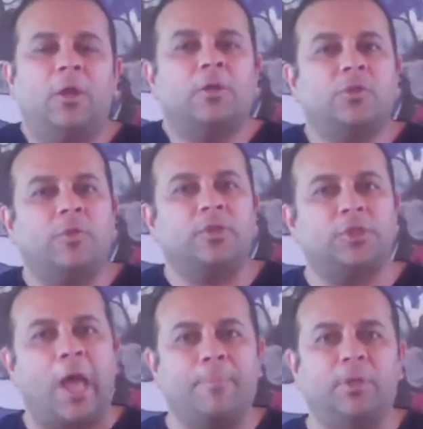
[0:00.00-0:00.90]
So the
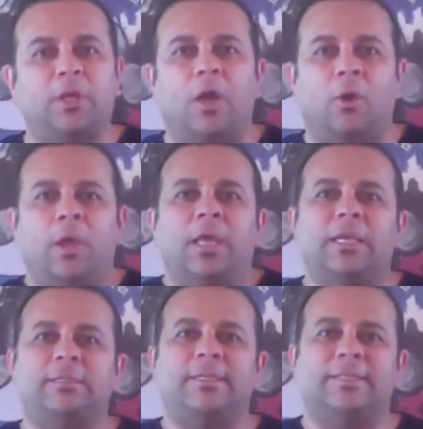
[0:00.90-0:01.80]
stop and go
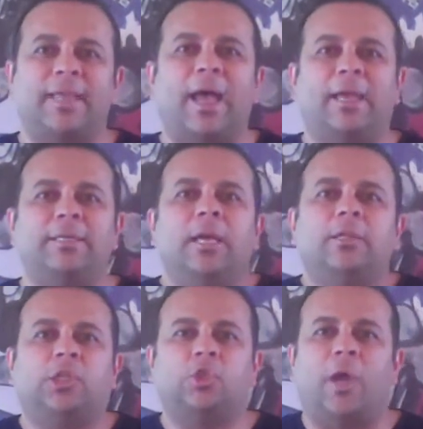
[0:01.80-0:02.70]
is designed
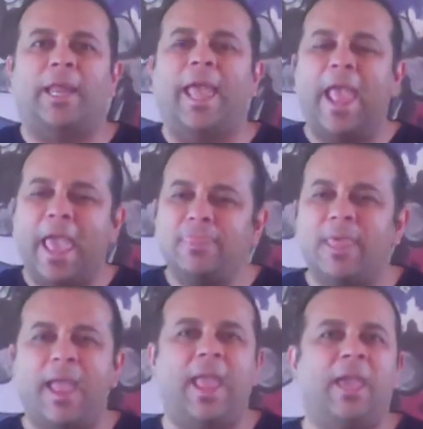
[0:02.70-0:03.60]
to try to end the
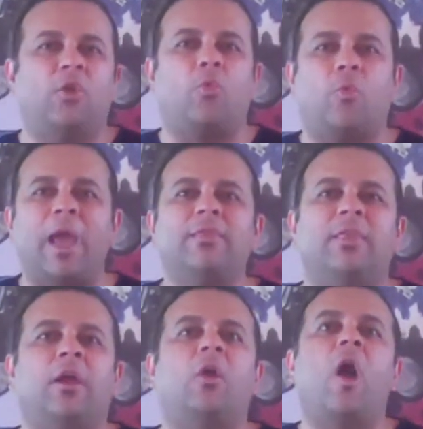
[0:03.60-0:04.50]
hand right
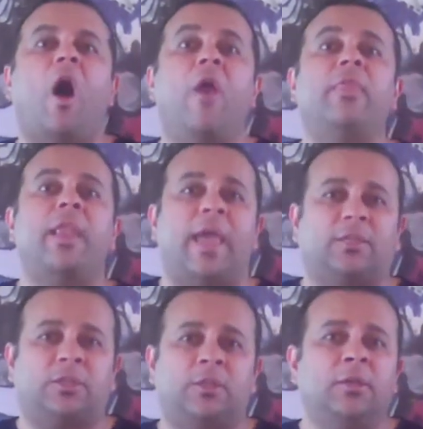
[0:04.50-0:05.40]
there on the
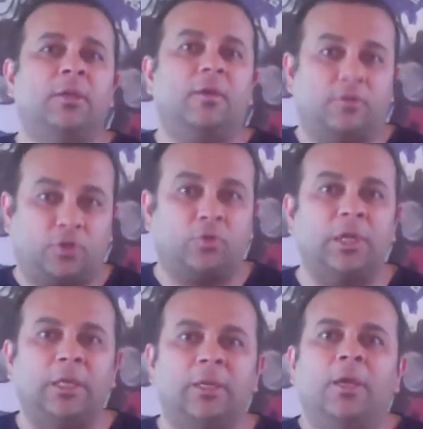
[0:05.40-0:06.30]
next
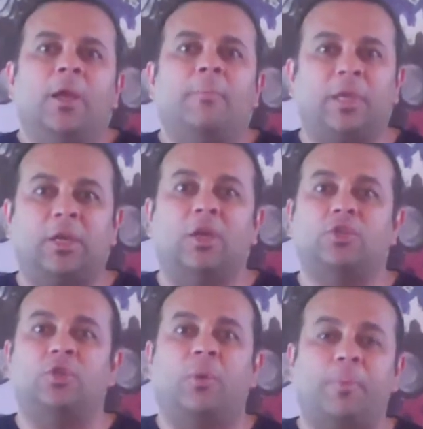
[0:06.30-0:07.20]
street
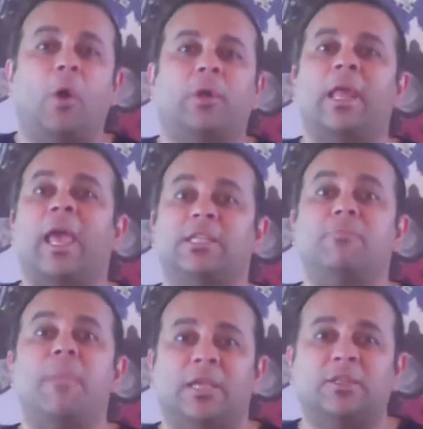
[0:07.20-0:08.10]
because your opponent has
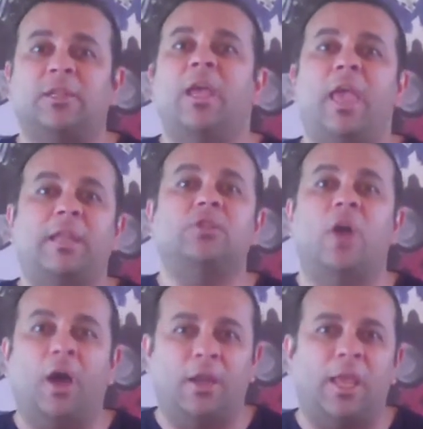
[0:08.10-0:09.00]
missed and is
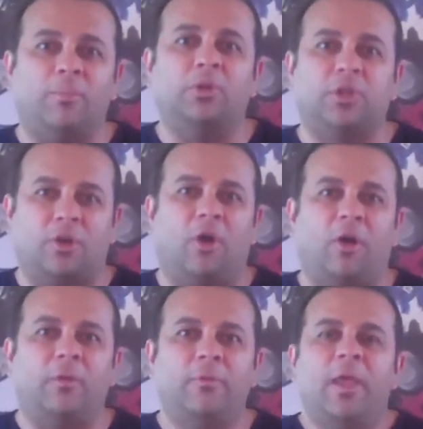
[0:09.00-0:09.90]
unable to
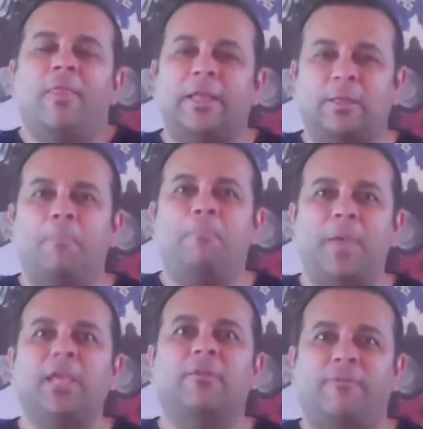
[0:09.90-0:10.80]
call. That's a
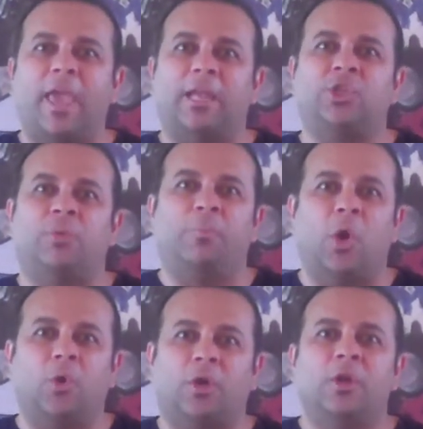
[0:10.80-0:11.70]
big advantage in
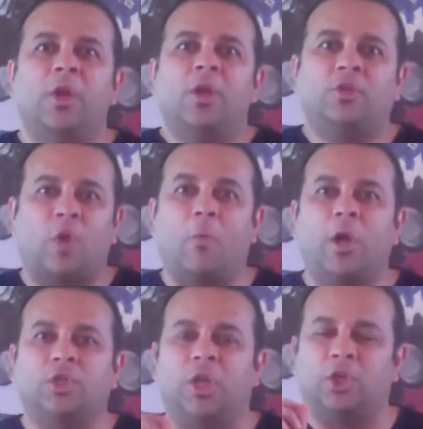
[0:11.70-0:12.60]
poker, so I
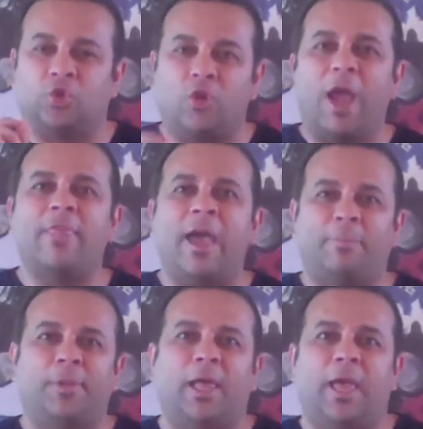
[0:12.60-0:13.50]
want you to try
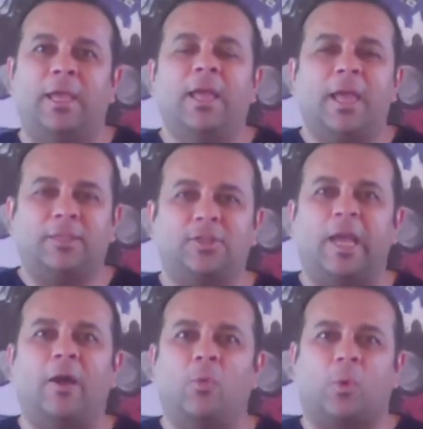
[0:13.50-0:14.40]
that play and see
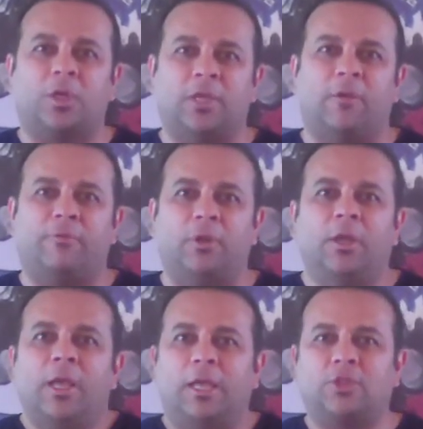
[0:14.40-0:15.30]
how it works out for you.
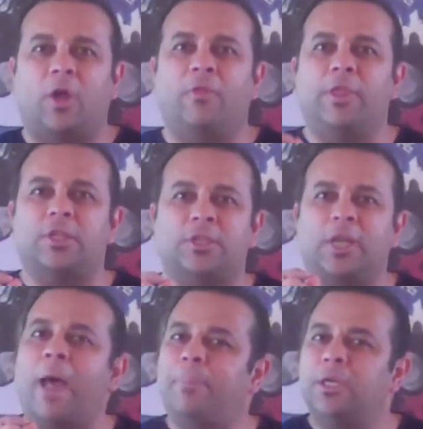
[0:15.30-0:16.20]
It's called the
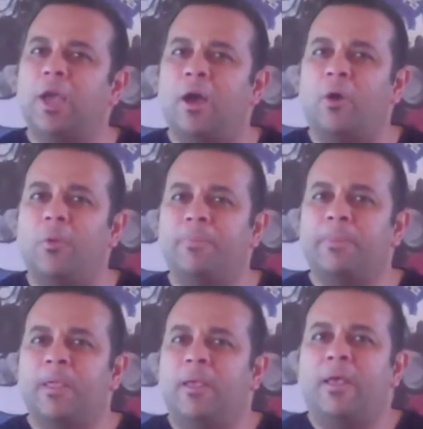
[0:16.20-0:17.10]
stop and go,
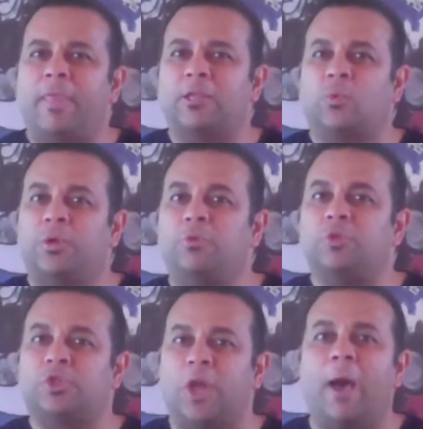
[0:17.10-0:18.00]
and that's where you
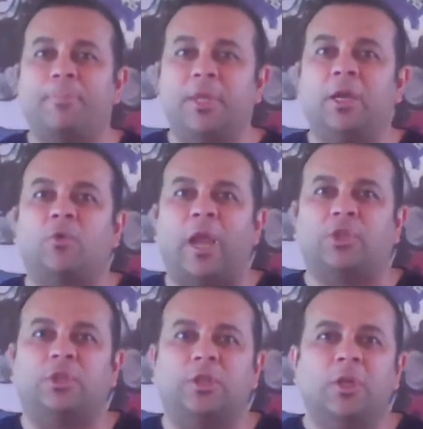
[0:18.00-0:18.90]
stop the
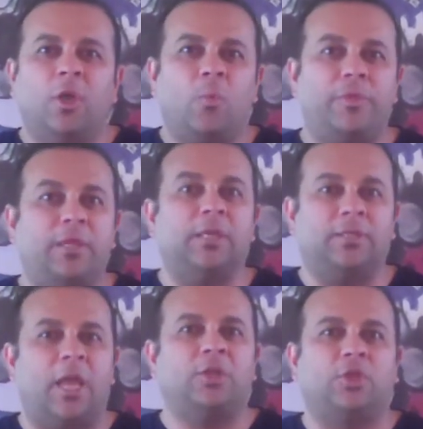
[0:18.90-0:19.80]
aggression with the
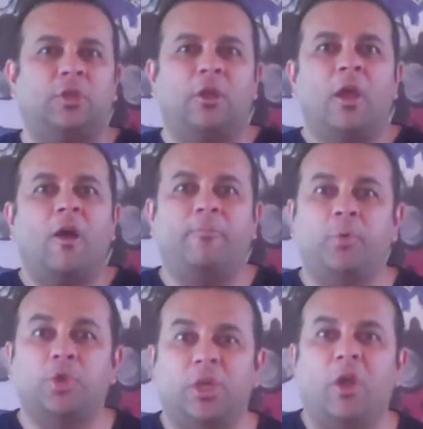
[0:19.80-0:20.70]
intention of
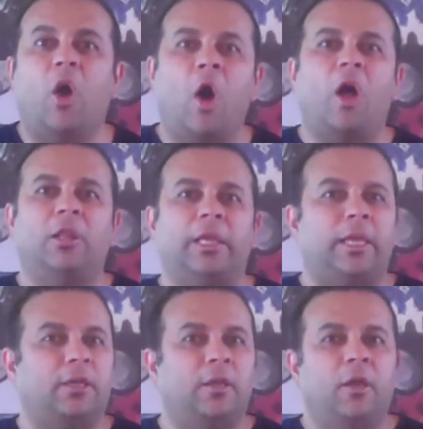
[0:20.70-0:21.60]
pushing all
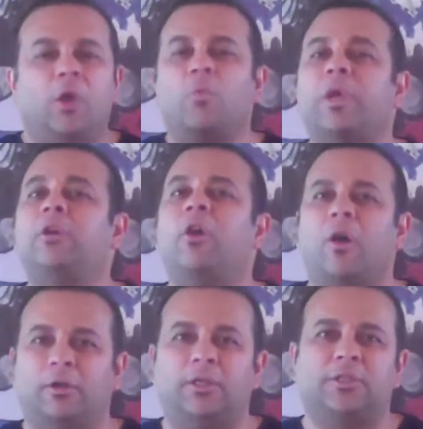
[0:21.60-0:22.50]
in
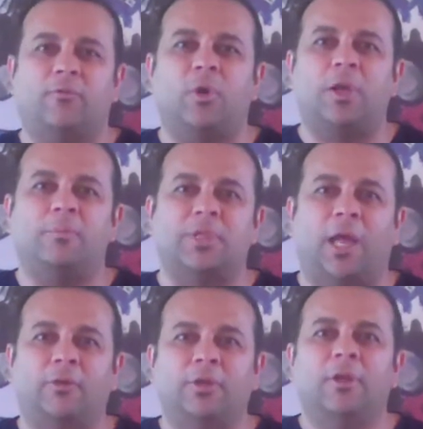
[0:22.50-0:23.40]
regardless of what comes
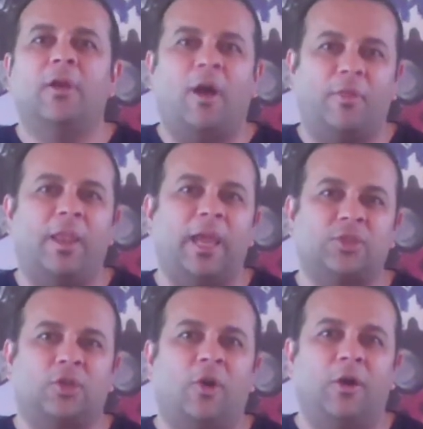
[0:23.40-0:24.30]
out on the
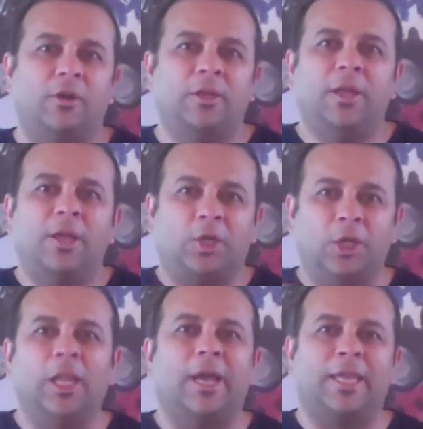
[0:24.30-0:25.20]
next card.
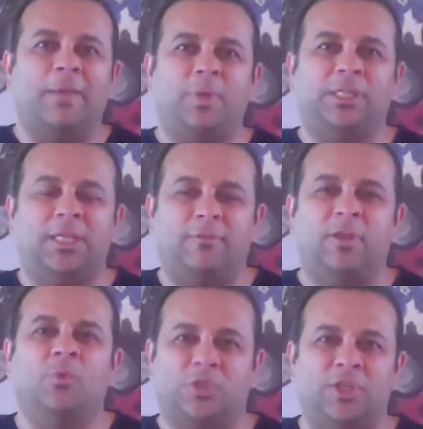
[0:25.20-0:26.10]
Good luck,
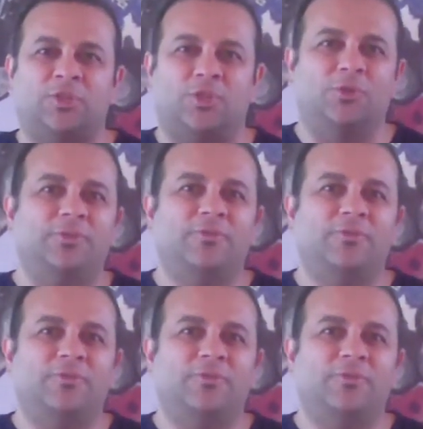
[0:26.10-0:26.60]
APTV. We'll see you soon.